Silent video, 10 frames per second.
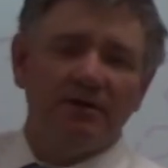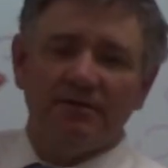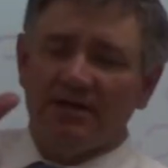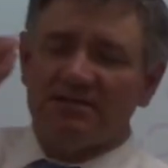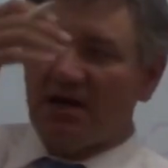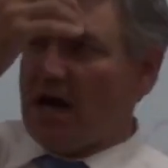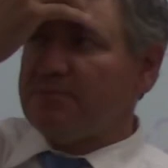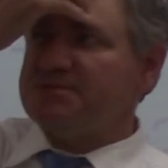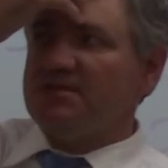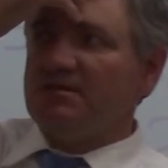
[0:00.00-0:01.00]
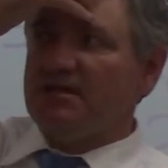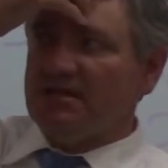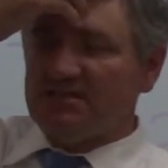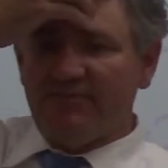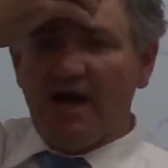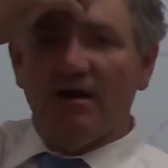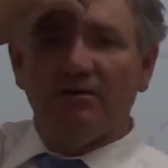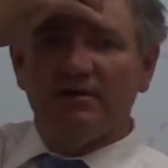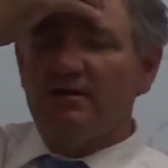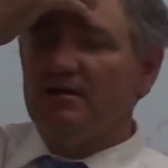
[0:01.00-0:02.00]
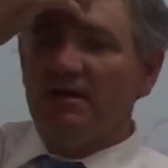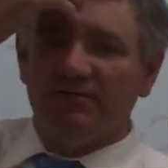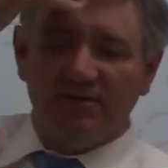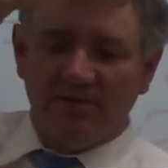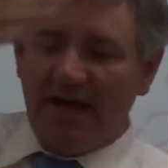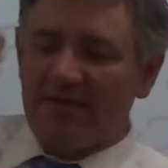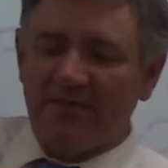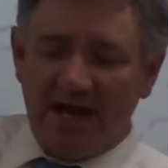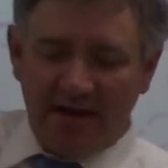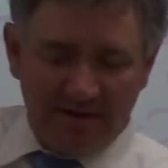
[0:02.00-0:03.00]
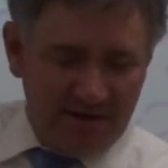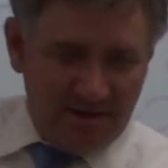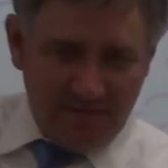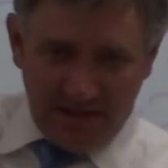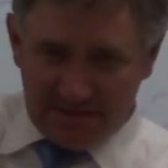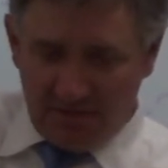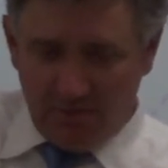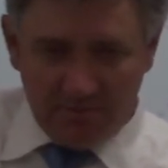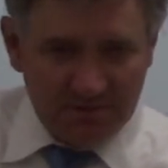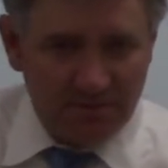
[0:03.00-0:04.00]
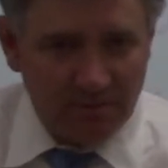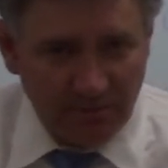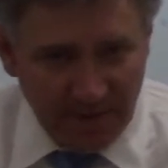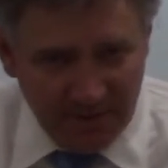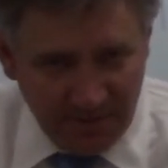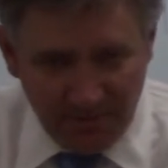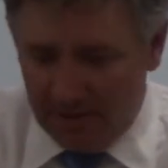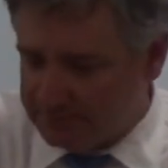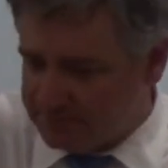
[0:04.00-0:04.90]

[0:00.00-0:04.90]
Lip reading: That's an option, it's valid. If you like that, that's the old school way to do it.